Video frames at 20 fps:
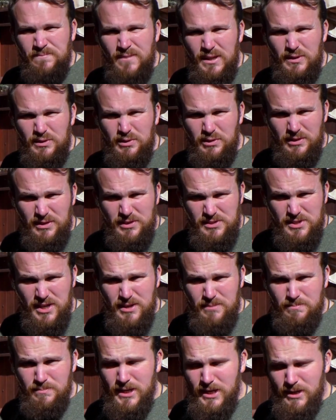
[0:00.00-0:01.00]
Literally just had
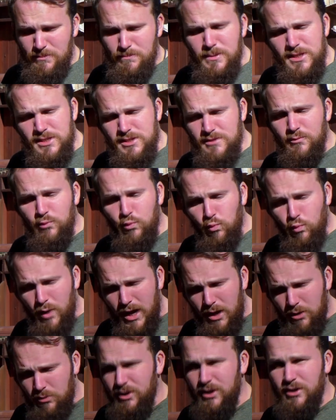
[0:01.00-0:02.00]
to pick a piece of
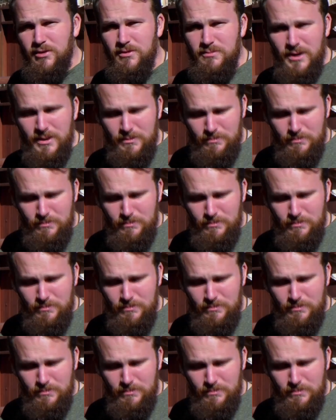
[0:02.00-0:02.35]
ground out of my